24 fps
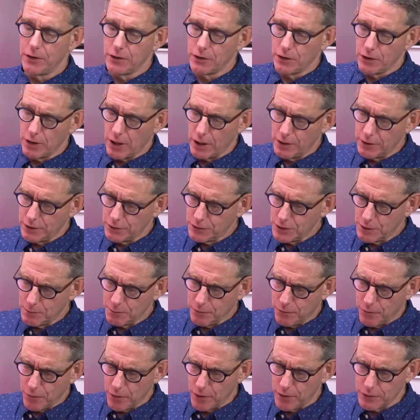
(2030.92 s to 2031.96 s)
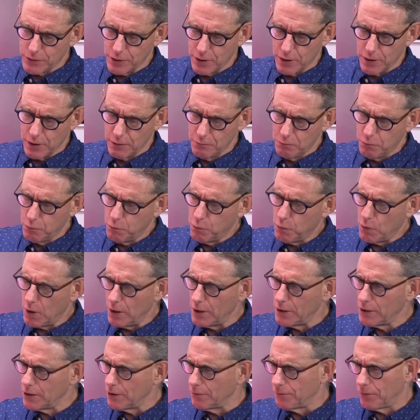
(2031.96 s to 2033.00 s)
that, like you said before, there's a
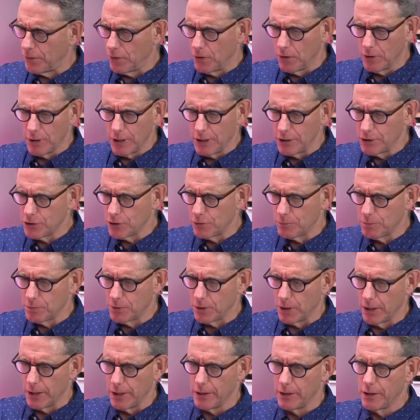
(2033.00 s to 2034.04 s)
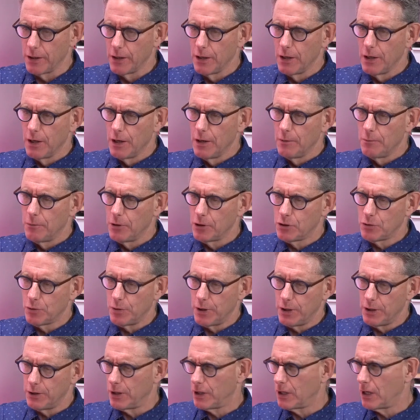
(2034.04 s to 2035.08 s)
wonderful interplay
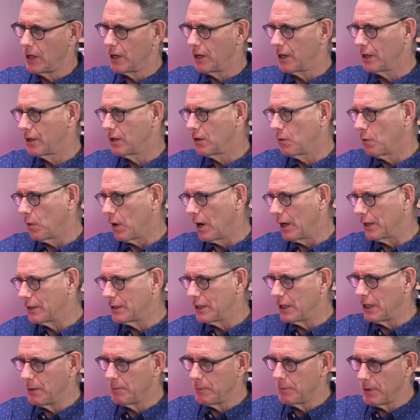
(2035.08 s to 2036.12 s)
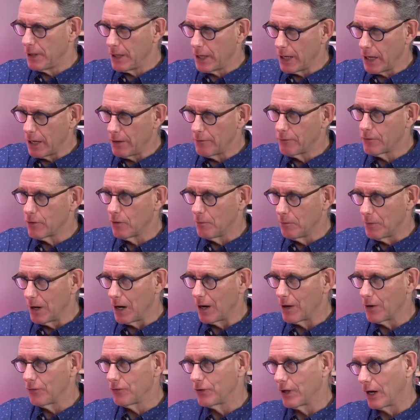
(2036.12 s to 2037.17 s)
between the kind of quantity behavioral
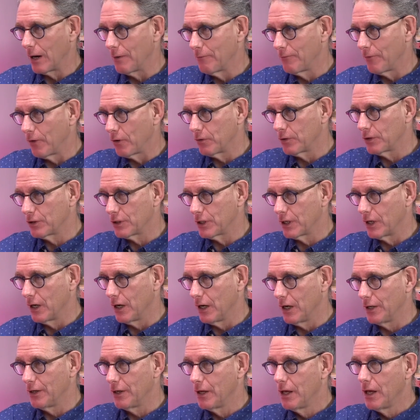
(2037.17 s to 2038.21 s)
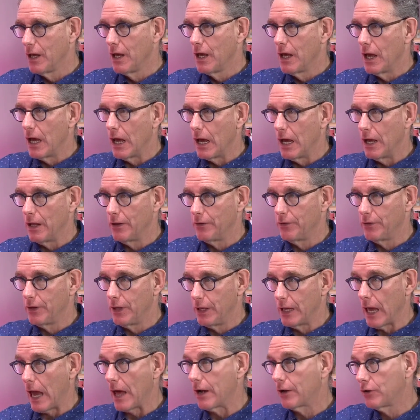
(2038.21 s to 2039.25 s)
models that I'm focusing on and
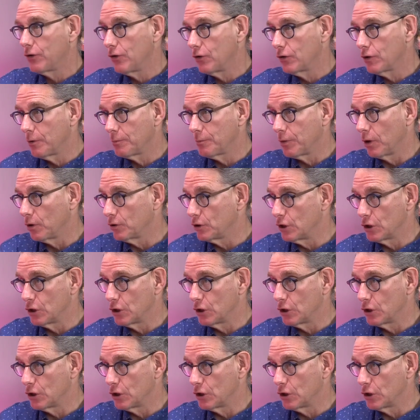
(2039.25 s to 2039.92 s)
the attitudinal approaches,